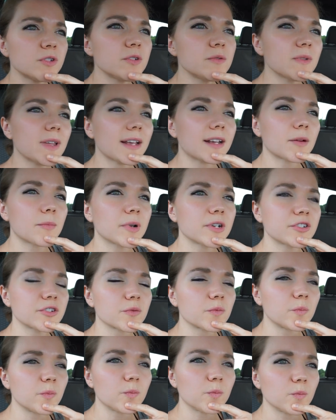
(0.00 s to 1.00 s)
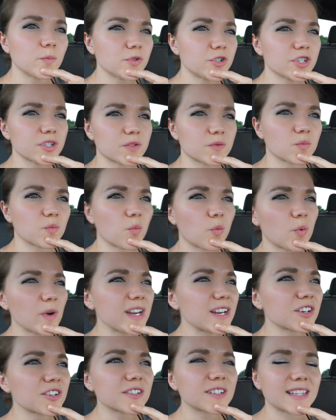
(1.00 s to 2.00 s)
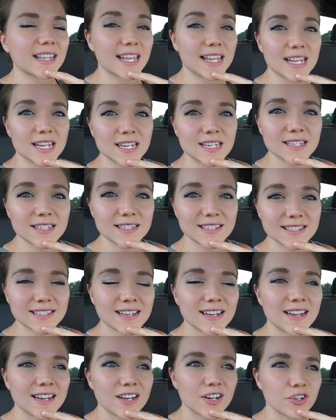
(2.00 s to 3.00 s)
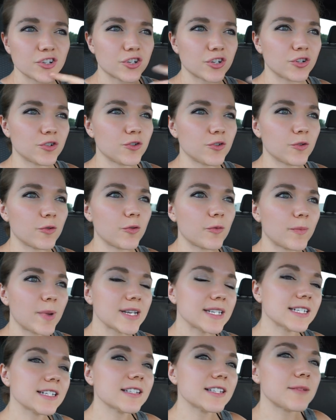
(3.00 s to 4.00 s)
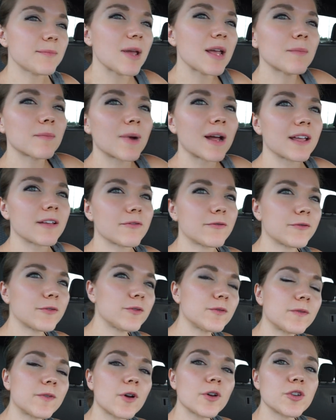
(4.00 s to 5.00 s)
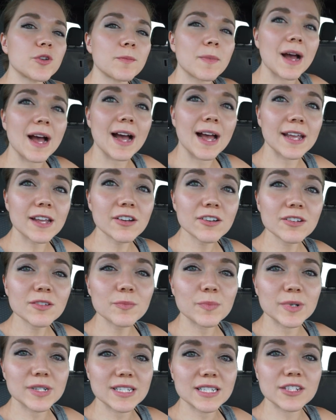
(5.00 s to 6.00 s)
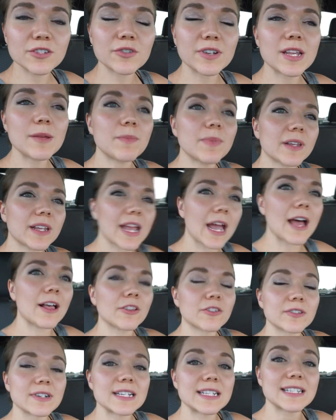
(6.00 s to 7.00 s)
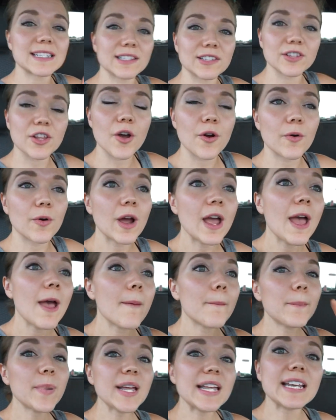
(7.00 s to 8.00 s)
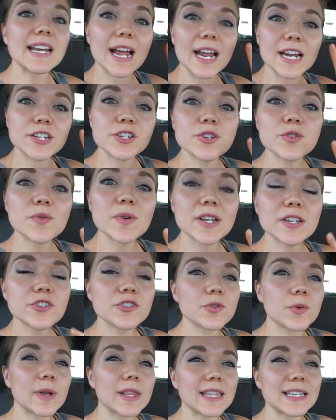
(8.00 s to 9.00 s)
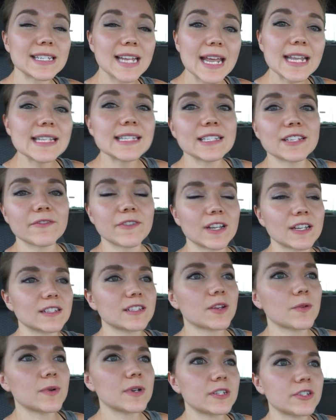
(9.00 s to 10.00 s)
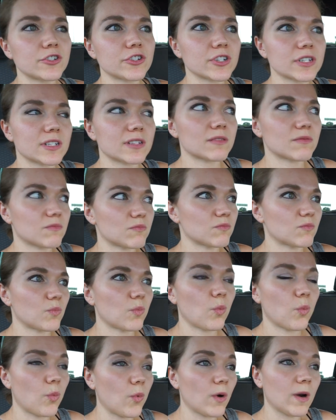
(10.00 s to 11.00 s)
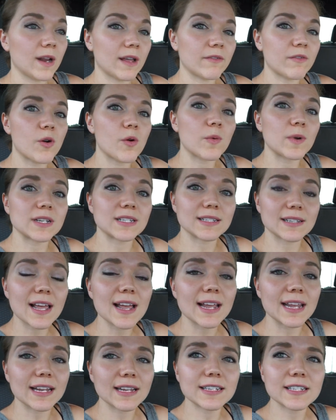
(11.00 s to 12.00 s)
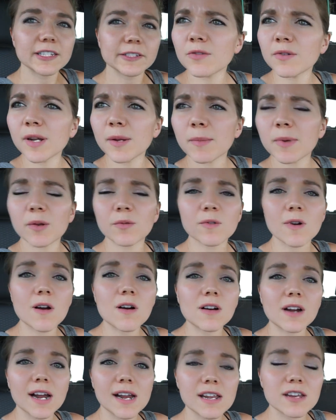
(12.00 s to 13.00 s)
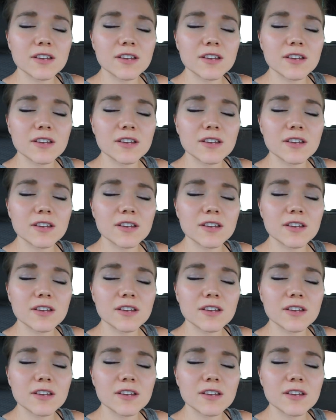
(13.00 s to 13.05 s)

do like a bunch of just weird things to basically make my food volume higher, but still keep the calories low. But I do enjoy the taste of it, so it's just what I've always liked. Don't get me wrong, I